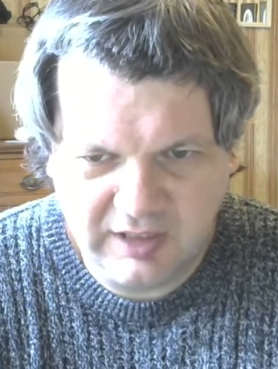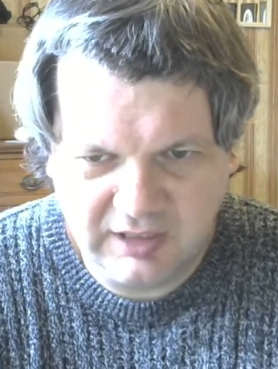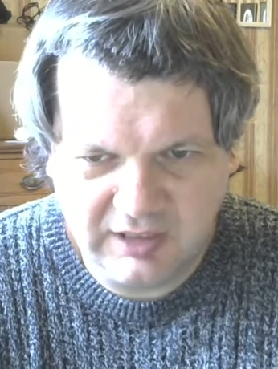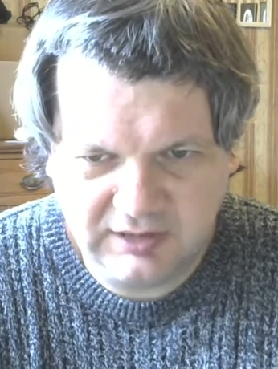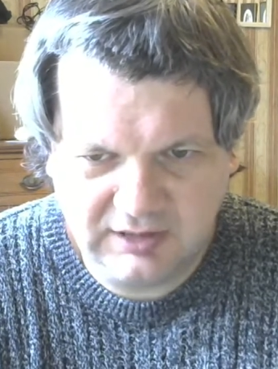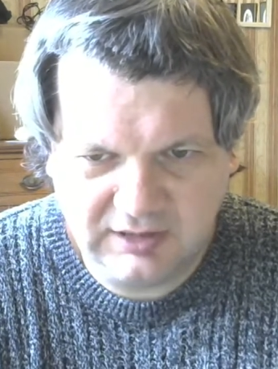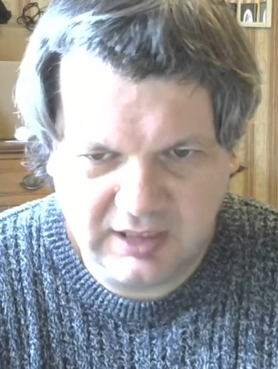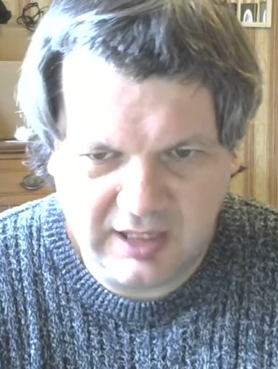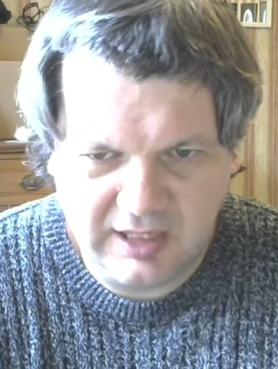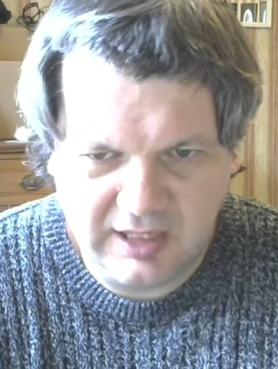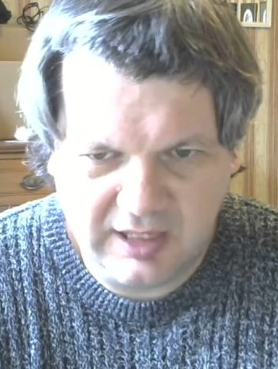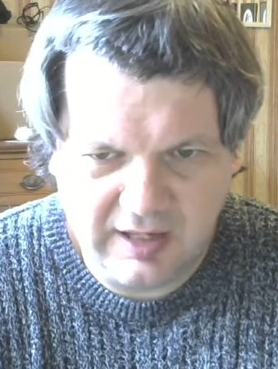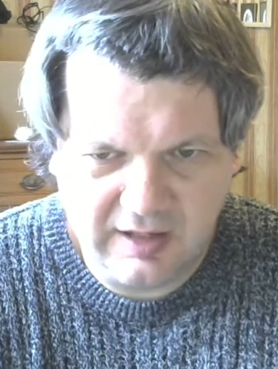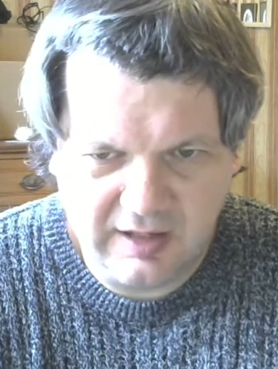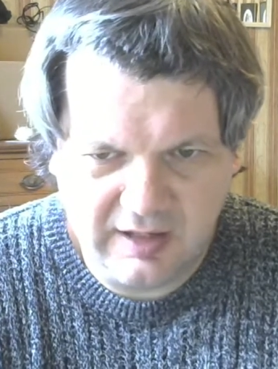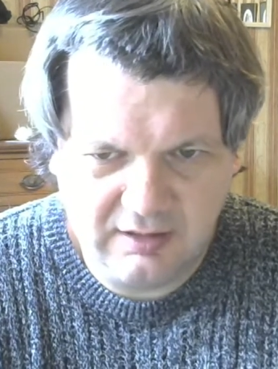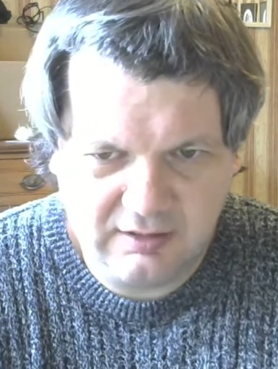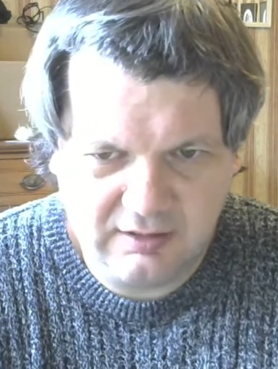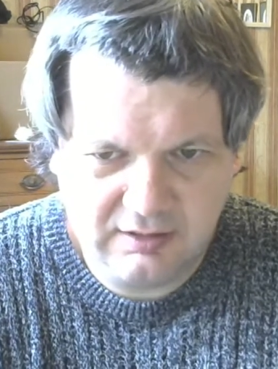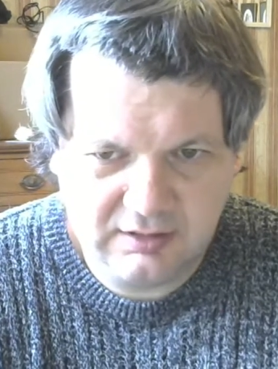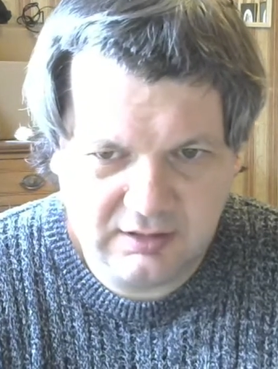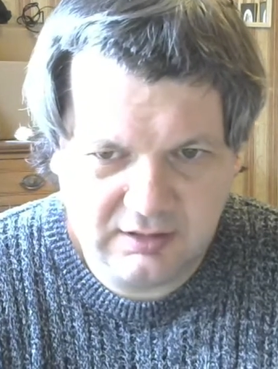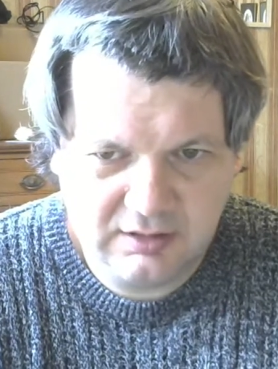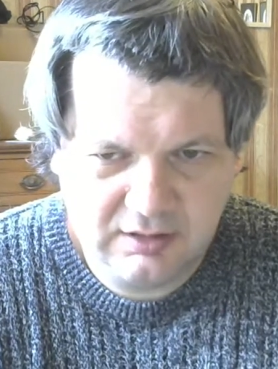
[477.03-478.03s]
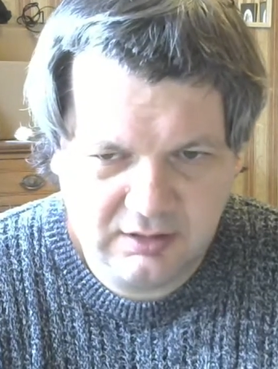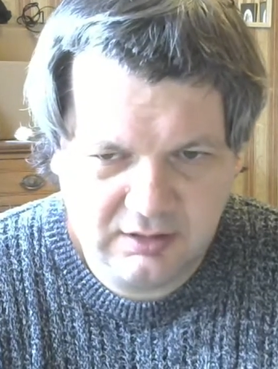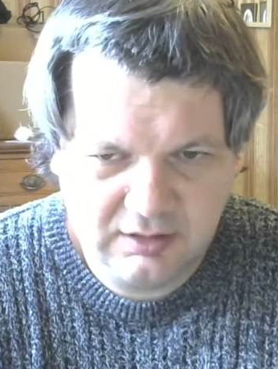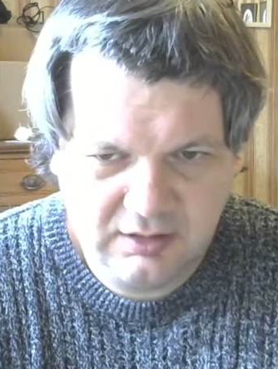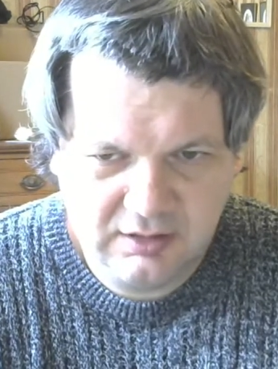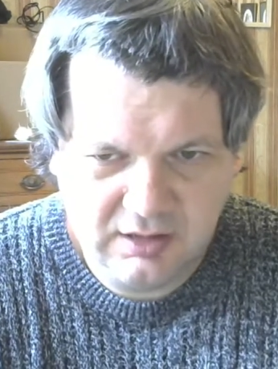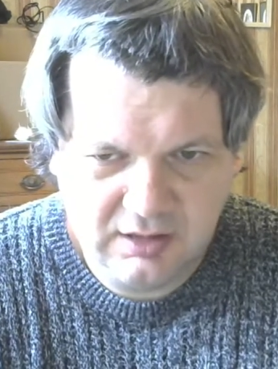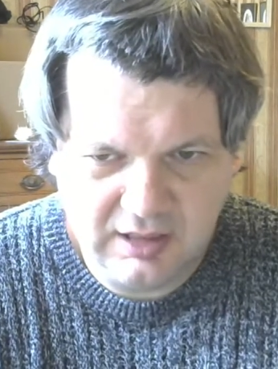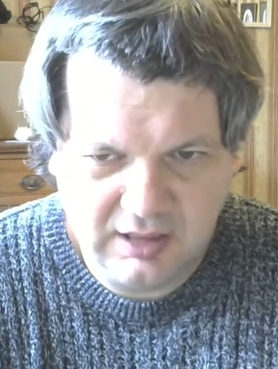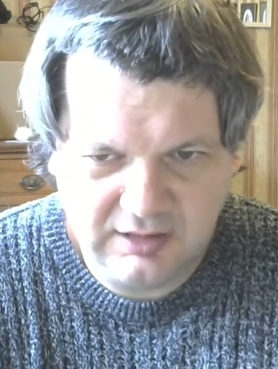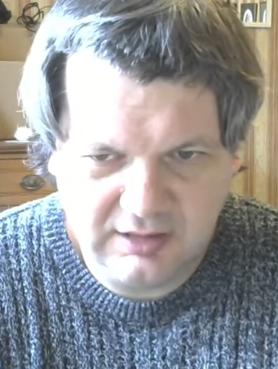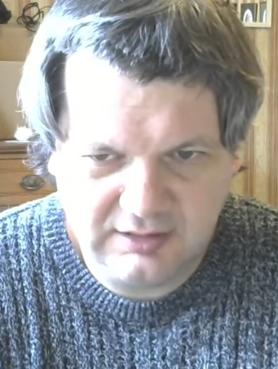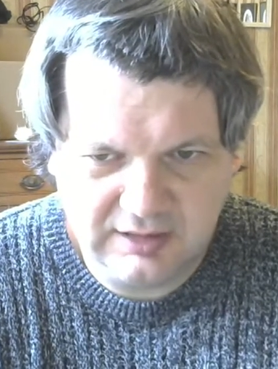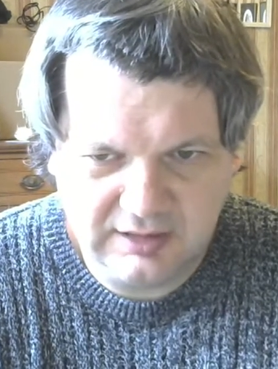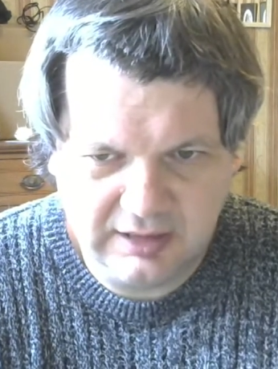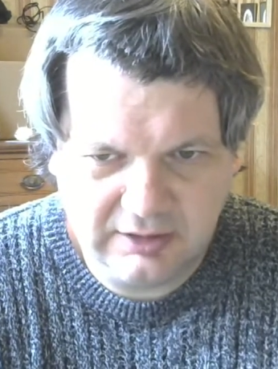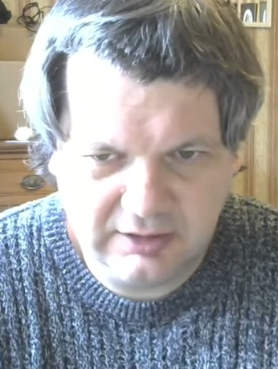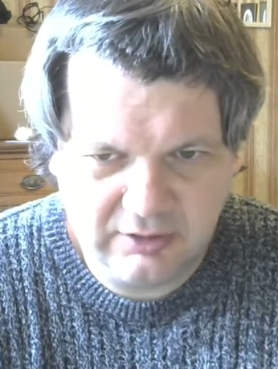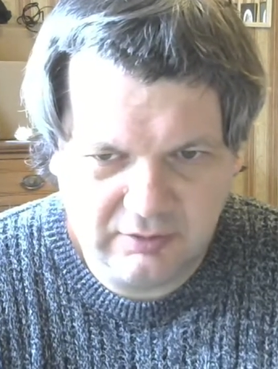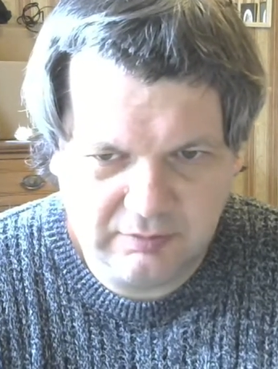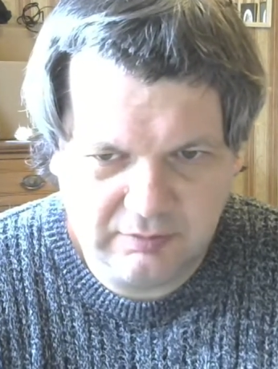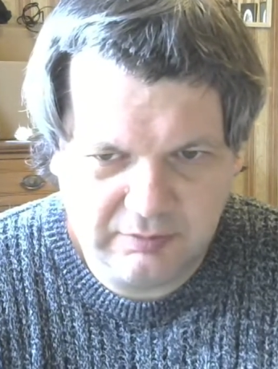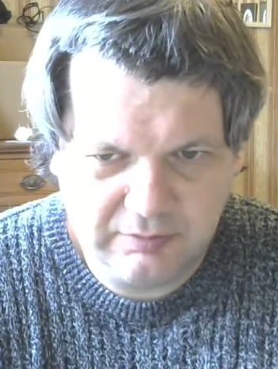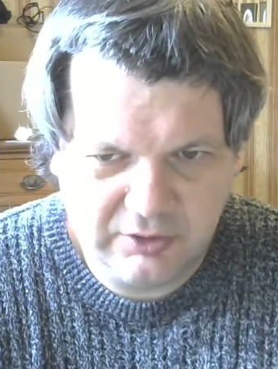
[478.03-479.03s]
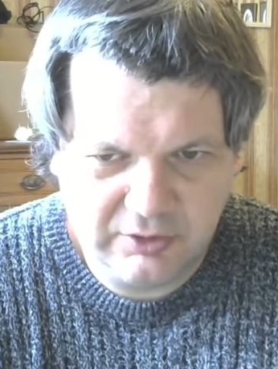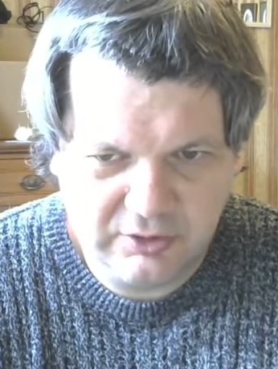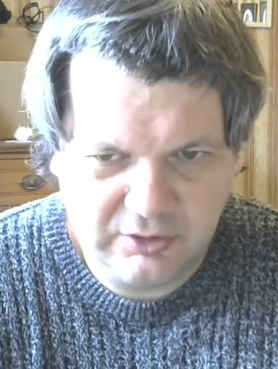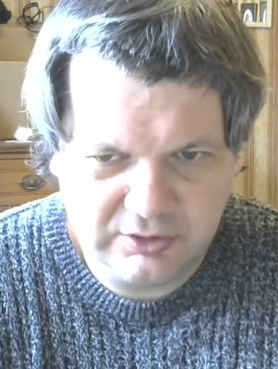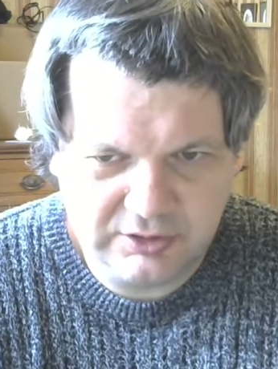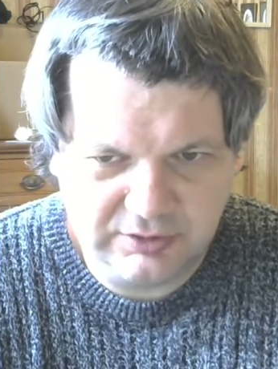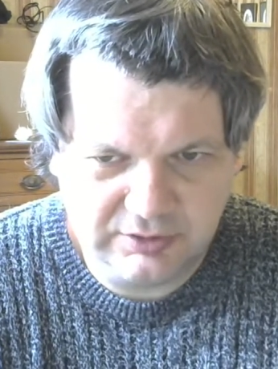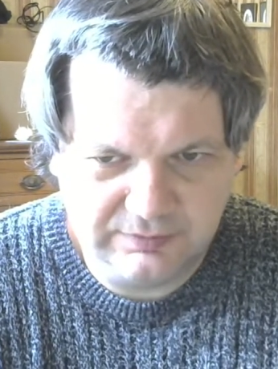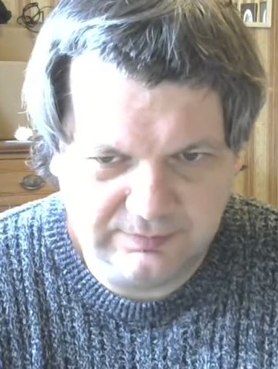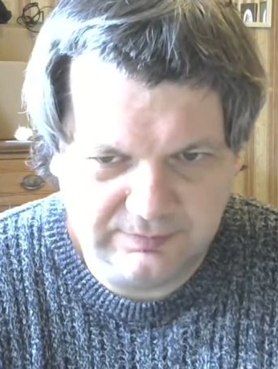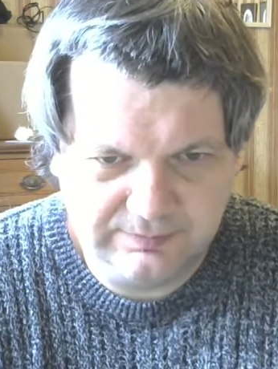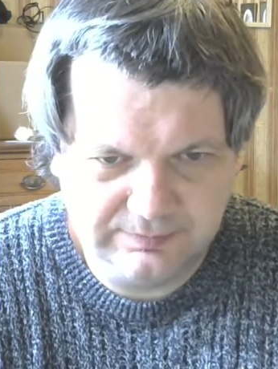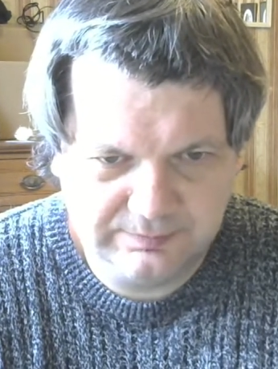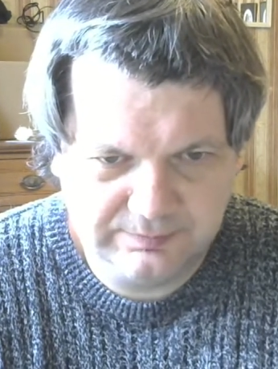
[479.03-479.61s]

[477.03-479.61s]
of artifacts and a single